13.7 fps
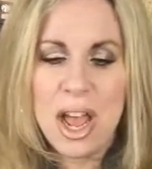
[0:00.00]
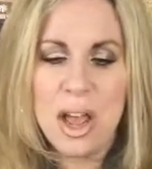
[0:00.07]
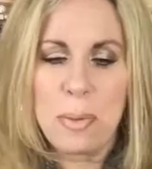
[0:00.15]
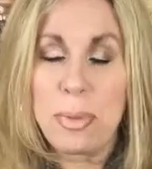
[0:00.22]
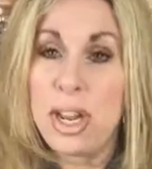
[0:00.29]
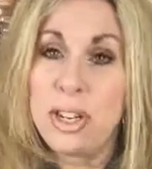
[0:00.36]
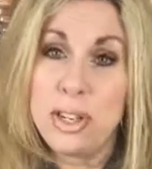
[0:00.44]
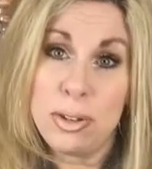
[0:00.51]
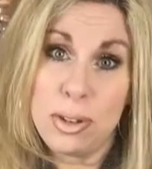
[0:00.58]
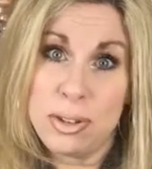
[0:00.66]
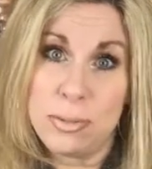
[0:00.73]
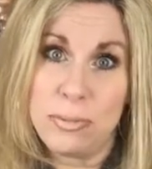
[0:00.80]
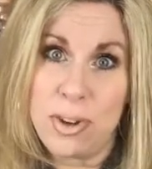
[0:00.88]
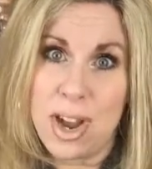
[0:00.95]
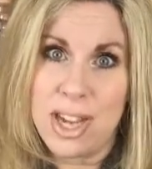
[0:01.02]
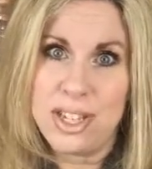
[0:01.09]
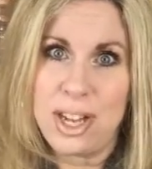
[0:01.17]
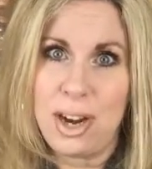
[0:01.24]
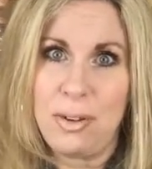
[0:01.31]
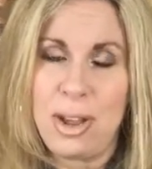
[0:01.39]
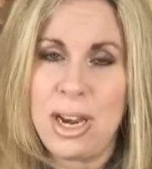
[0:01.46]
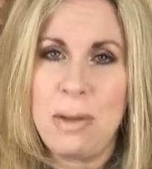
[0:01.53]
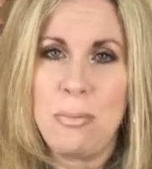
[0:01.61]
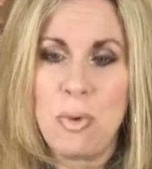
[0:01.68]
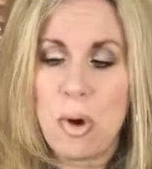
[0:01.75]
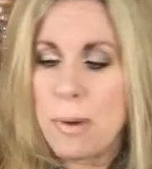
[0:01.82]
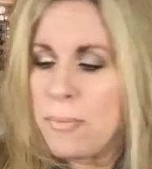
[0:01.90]
Um, but I don't use them for eyeshadow
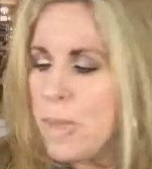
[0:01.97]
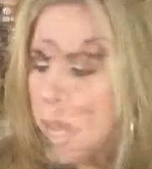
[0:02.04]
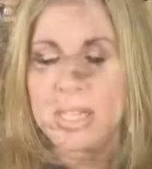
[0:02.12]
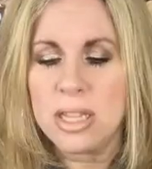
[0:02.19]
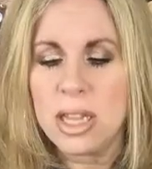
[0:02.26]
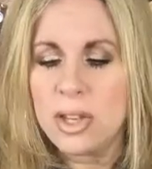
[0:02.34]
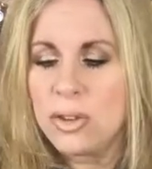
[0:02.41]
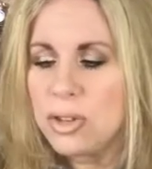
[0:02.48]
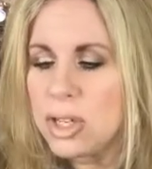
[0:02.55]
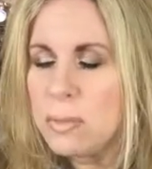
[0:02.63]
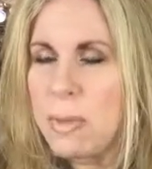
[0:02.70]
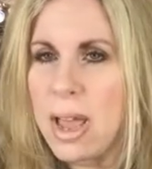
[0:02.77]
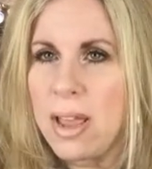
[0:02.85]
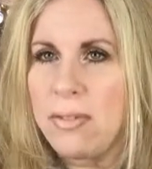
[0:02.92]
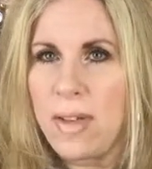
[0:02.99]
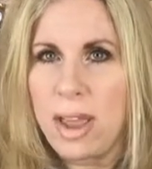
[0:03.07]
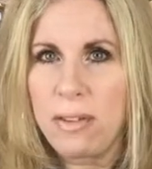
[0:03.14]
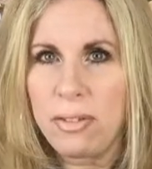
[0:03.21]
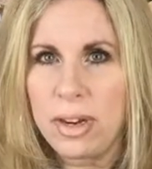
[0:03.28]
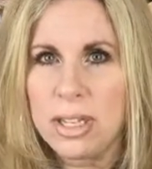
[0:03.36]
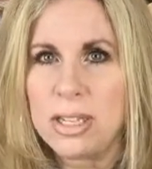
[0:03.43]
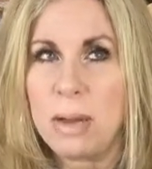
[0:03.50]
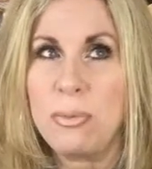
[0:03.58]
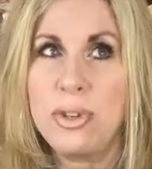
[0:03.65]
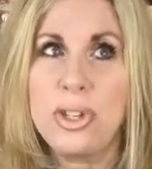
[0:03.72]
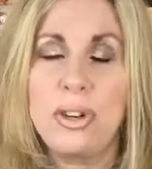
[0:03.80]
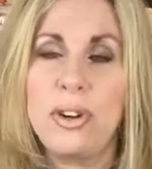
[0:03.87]
anymore. Base. And these are just my favorites.
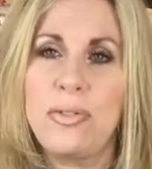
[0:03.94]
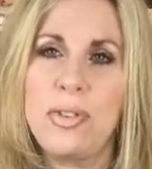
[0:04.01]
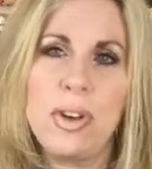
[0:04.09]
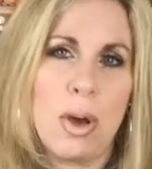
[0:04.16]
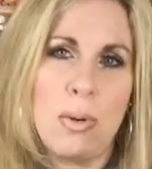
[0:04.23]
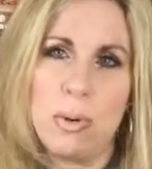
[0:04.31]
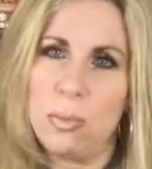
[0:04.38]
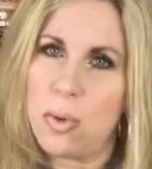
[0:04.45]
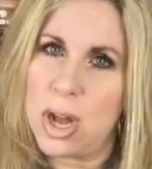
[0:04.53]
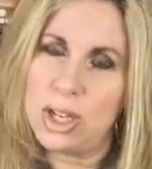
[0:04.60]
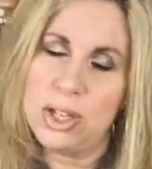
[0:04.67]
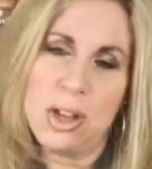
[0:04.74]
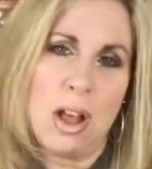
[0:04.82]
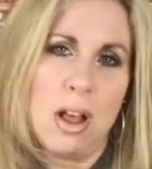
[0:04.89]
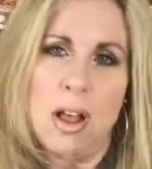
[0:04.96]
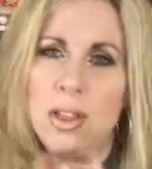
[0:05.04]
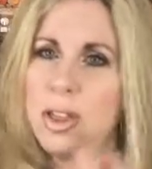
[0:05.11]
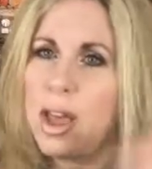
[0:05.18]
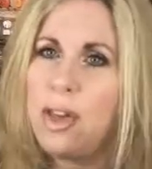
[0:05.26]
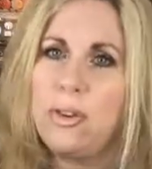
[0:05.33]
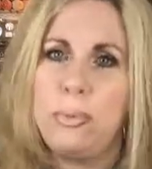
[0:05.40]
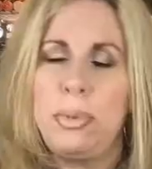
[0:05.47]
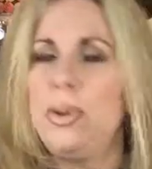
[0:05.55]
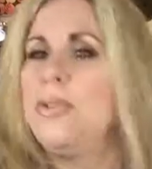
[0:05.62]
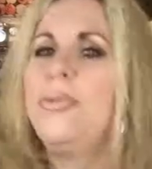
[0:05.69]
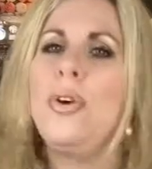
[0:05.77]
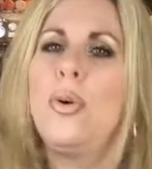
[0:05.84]
I'm sure if you go and watch all the other
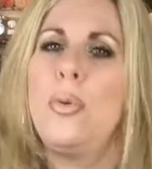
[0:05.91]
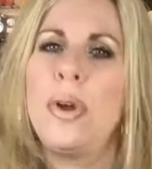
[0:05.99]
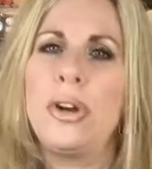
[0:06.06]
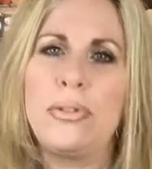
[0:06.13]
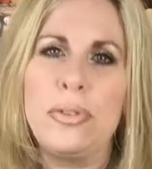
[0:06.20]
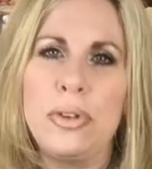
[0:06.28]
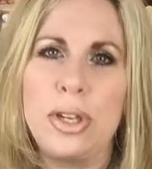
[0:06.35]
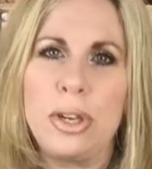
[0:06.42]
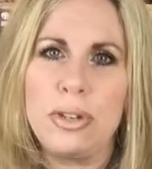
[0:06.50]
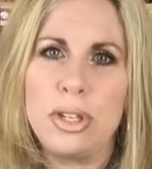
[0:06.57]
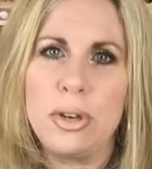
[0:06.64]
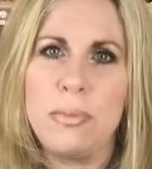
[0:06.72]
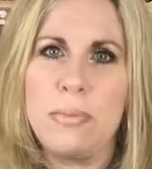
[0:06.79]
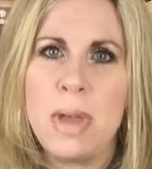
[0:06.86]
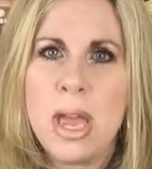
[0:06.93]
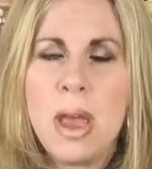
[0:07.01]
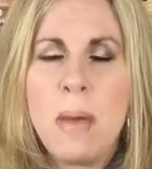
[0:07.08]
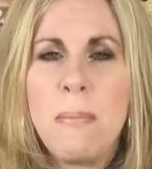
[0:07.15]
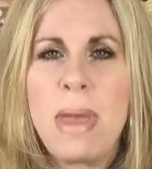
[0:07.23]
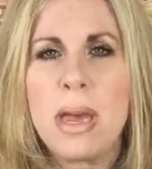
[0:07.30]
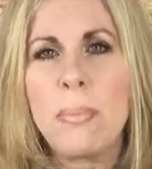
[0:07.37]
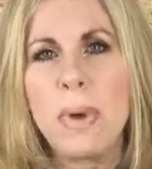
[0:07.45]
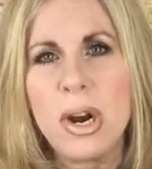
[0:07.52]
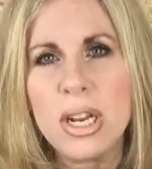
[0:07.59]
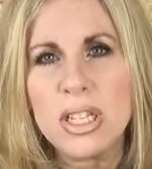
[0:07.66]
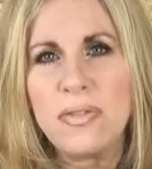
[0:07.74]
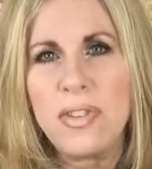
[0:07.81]
beautiful, wonderful YouTube makeup
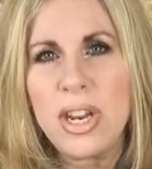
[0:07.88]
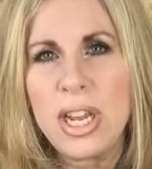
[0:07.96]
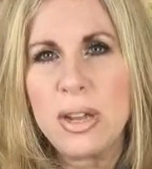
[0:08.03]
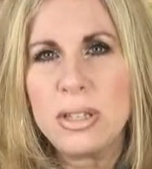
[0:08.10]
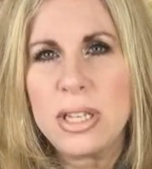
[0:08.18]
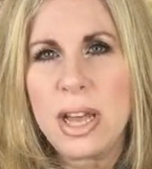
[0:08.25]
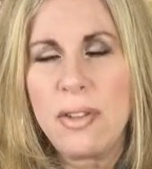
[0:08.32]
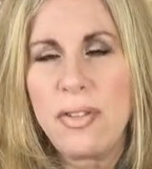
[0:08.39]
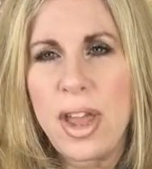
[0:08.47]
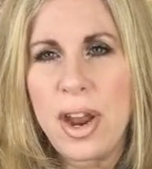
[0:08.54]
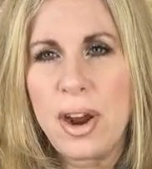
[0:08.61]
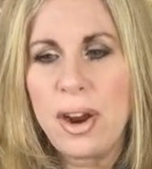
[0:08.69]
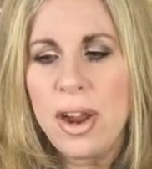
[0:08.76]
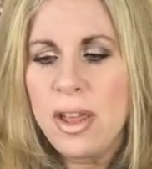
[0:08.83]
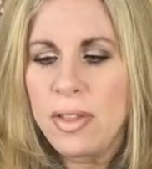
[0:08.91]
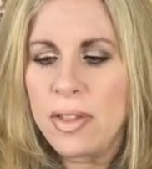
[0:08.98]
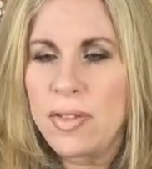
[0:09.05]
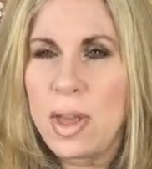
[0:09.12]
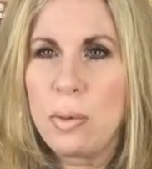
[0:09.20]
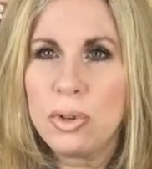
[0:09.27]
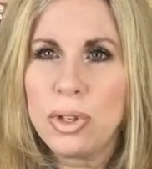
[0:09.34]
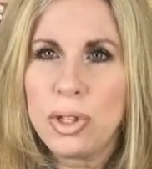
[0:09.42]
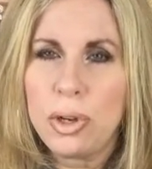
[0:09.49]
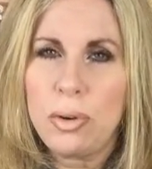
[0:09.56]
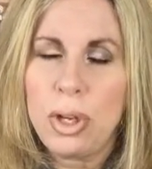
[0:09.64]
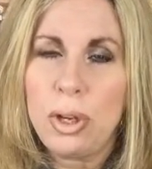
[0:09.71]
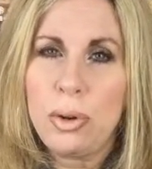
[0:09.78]
artist videos out there that they will
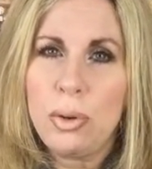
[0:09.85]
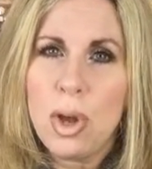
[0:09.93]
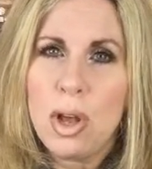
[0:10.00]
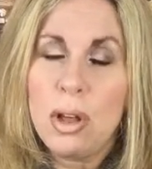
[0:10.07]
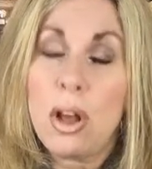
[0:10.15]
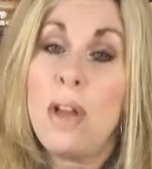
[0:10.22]
show you